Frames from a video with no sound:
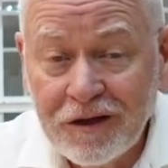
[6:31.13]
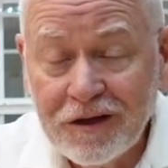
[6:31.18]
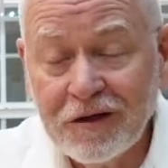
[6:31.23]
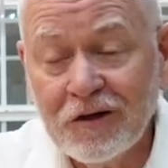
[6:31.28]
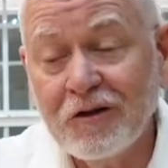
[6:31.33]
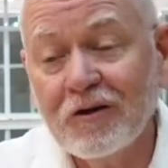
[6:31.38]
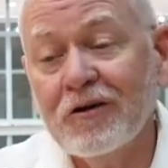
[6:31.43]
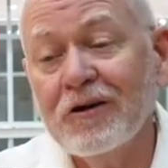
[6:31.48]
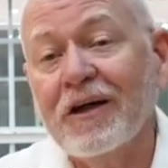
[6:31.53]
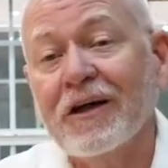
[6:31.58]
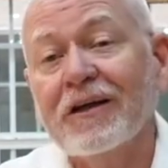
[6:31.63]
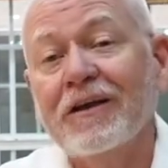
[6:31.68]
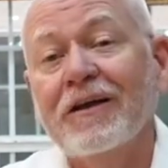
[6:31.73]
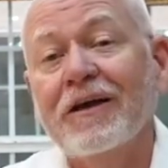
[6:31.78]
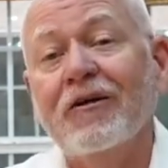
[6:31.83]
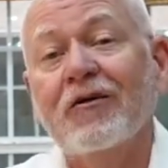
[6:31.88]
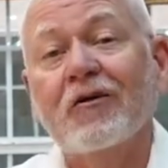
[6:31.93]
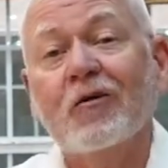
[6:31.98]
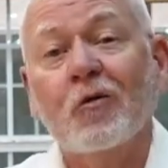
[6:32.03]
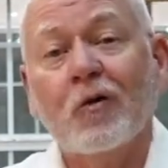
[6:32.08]
You're not
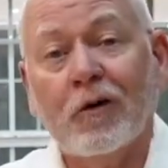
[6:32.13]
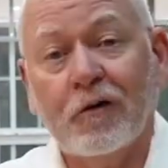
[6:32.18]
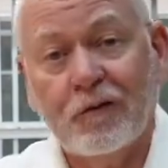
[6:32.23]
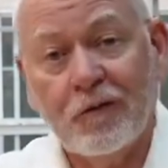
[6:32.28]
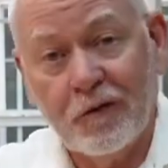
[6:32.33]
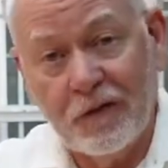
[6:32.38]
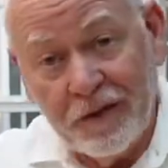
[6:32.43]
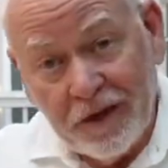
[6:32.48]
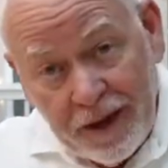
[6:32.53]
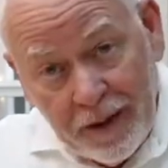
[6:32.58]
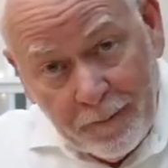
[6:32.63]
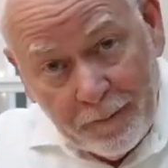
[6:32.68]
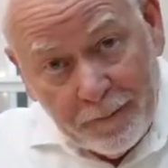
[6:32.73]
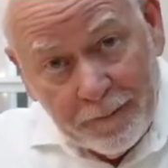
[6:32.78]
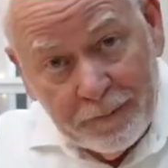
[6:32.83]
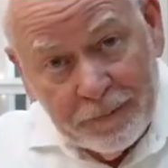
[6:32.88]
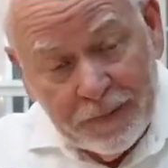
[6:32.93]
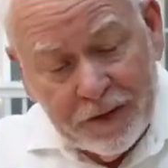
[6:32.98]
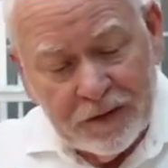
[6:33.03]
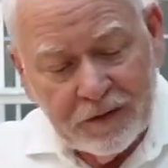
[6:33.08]
there to work for them.
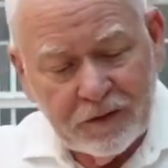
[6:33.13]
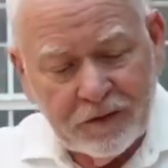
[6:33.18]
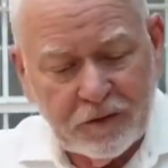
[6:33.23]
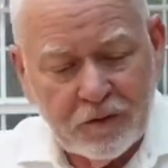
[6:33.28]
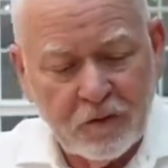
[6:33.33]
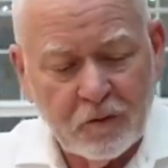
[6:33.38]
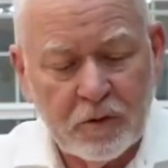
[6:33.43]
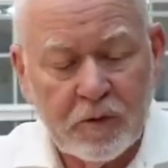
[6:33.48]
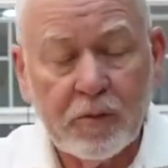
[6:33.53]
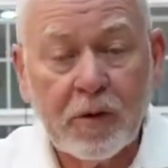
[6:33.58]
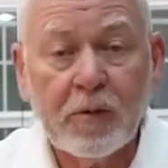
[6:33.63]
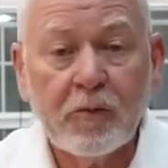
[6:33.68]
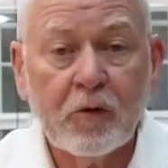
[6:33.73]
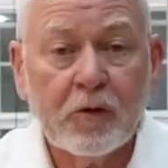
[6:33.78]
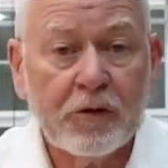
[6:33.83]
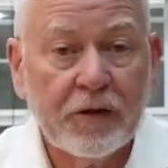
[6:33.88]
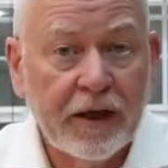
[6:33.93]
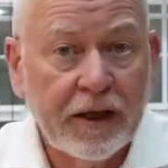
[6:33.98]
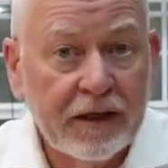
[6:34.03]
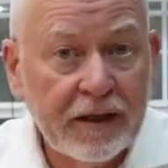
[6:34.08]
So
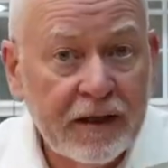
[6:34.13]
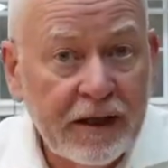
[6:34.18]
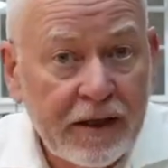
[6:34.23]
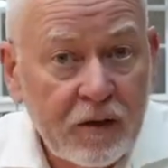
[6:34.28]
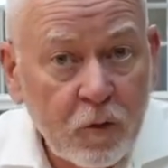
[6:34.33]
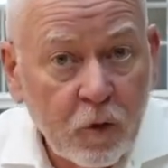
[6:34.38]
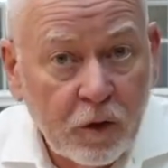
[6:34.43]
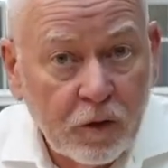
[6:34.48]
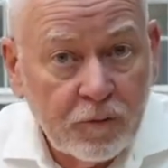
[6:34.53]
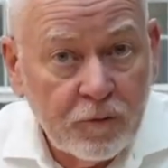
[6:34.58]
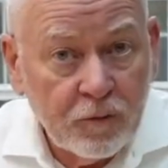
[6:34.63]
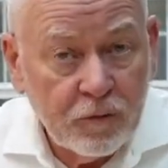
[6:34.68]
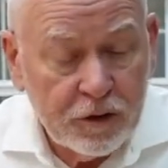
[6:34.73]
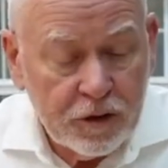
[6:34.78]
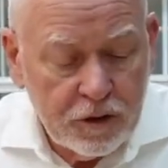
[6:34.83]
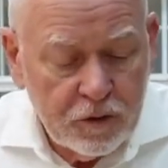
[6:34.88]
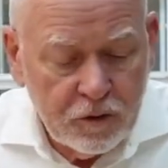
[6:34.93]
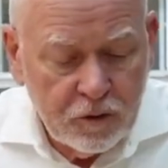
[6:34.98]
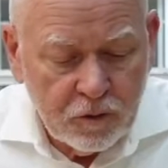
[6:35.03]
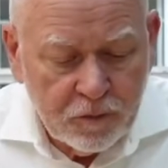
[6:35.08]
remember that. They work for
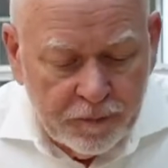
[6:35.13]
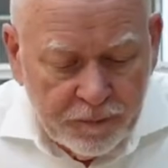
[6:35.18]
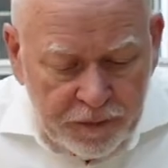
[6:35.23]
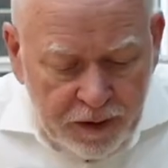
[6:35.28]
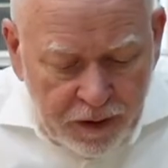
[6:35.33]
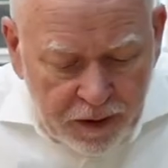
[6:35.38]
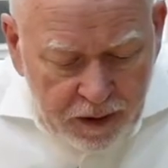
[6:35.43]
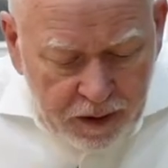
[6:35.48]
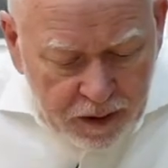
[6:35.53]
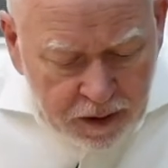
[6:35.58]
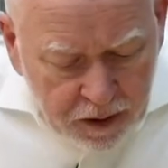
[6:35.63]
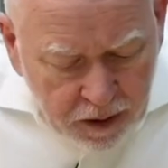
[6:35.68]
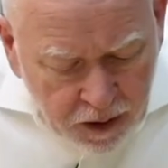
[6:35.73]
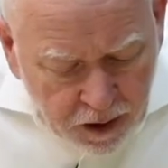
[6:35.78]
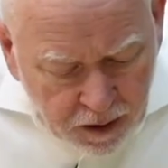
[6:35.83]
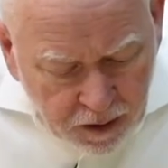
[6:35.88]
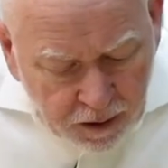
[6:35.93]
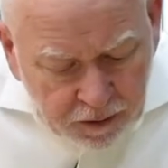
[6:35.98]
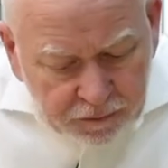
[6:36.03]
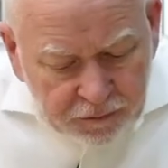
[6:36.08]
you.
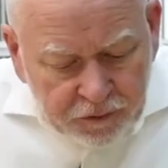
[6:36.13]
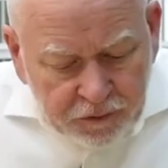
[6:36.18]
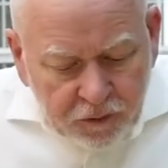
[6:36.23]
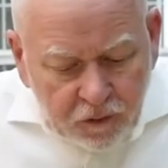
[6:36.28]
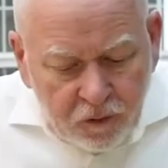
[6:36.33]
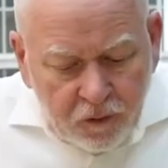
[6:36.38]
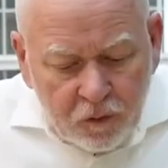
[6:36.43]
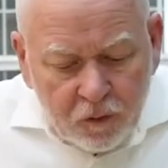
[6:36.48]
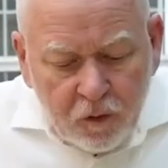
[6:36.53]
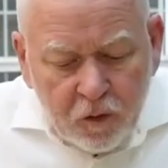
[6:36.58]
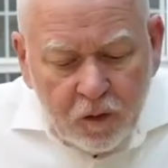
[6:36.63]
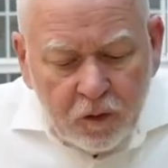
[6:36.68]
So